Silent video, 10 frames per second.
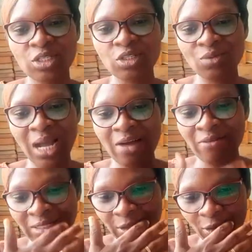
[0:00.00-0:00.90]
you can have
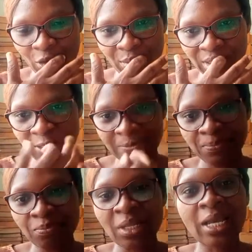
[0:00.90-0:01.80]
as economists?
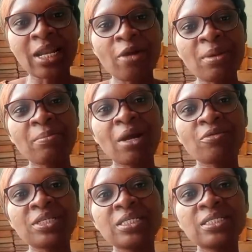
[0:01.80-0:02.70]
Now remember
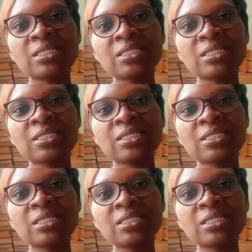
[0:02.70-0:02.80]
we did